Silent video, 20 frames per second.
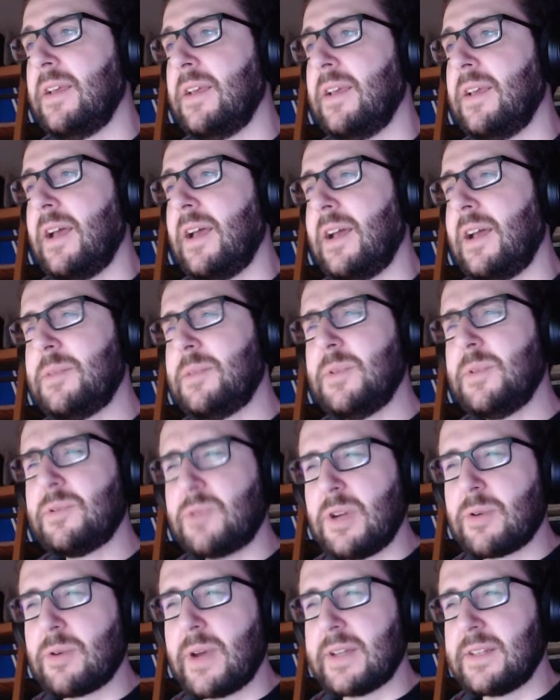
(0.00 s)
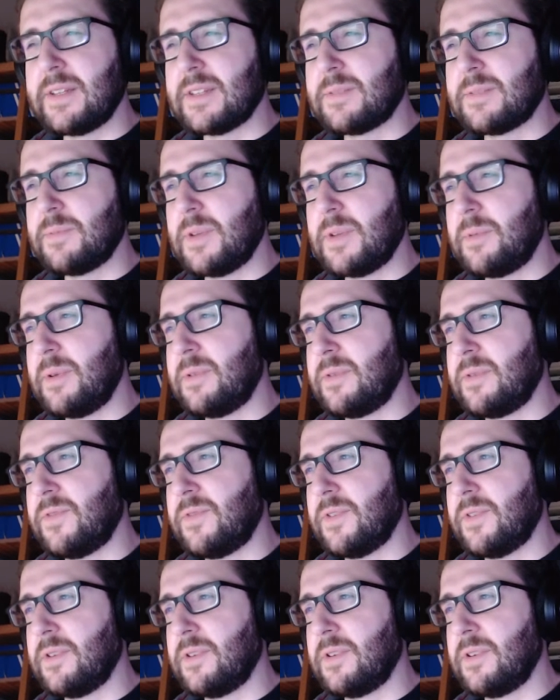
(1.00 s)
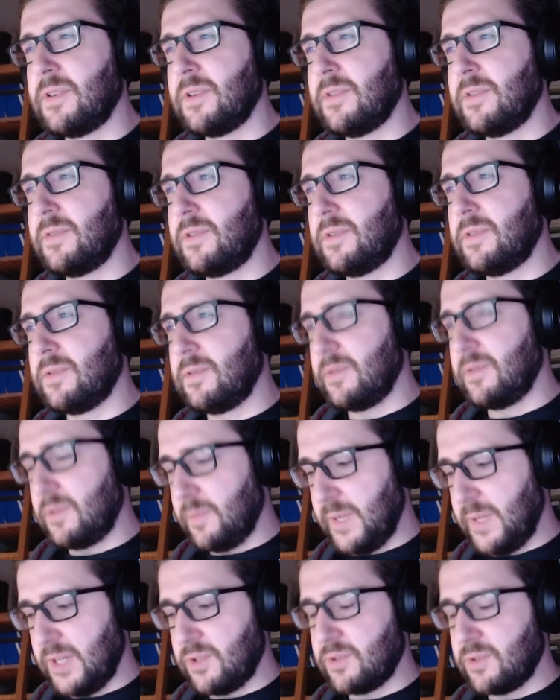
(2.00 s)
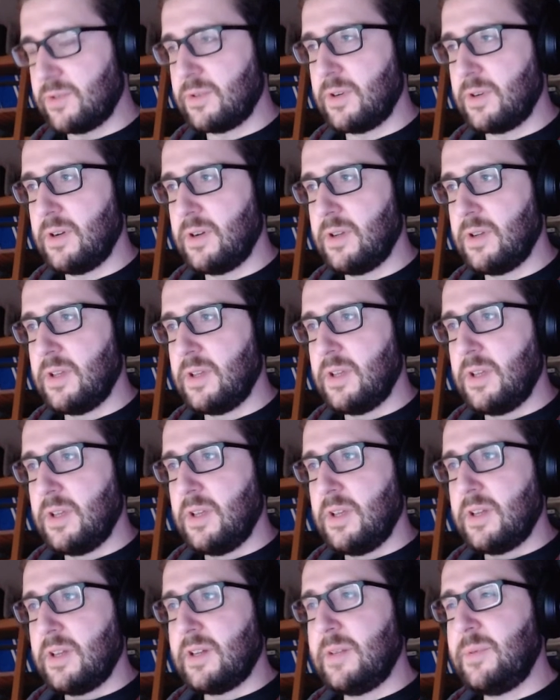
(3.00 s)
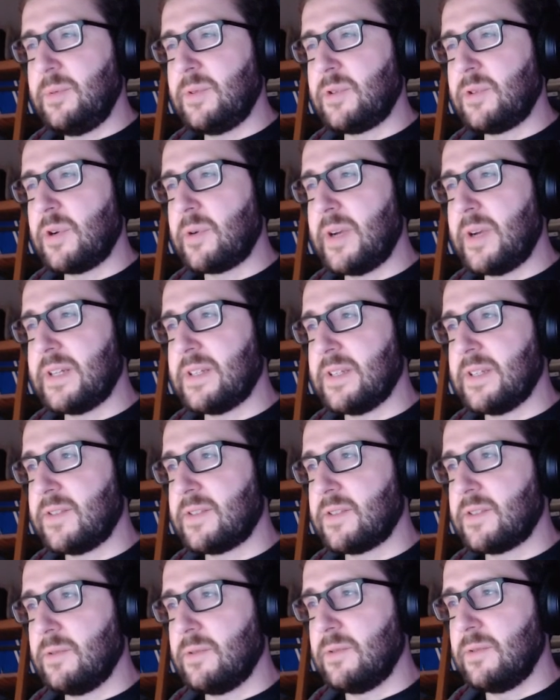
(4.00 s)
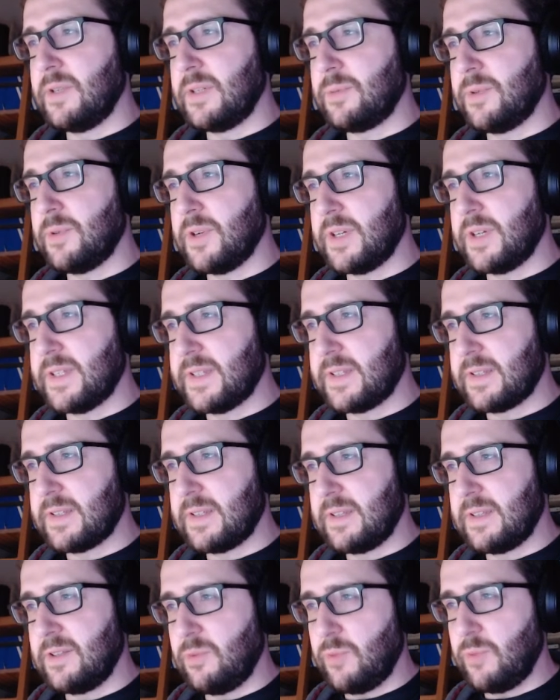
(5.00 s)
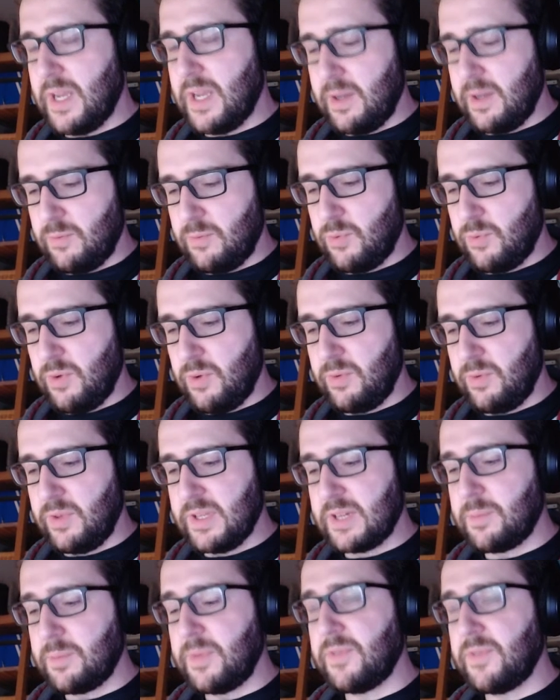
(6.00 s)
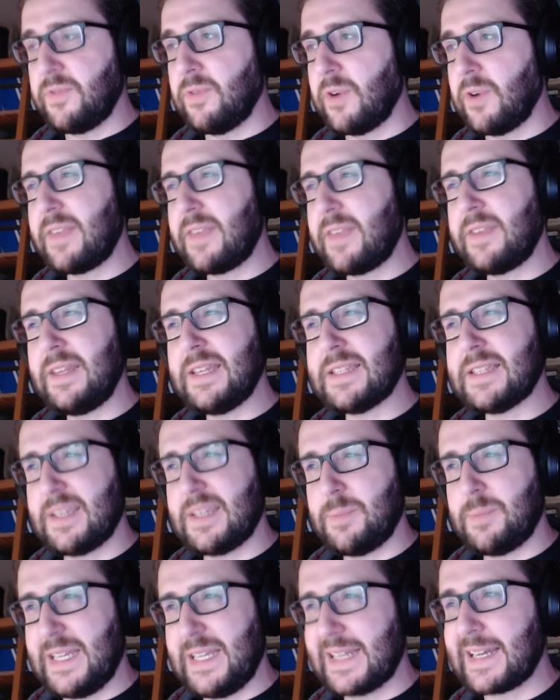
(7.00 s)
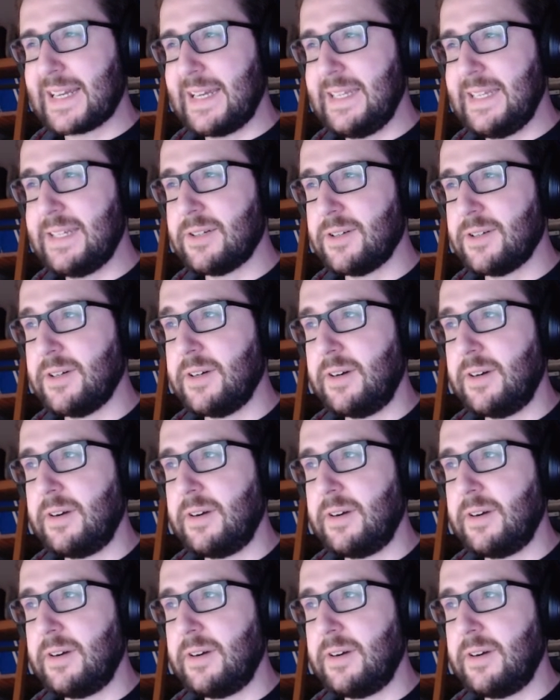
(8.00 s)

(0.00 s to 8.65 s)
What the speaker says: Let me rewrite this maybe to make sure. Let me rewrite this so it works the way we did it before. I think this is a bit clearer.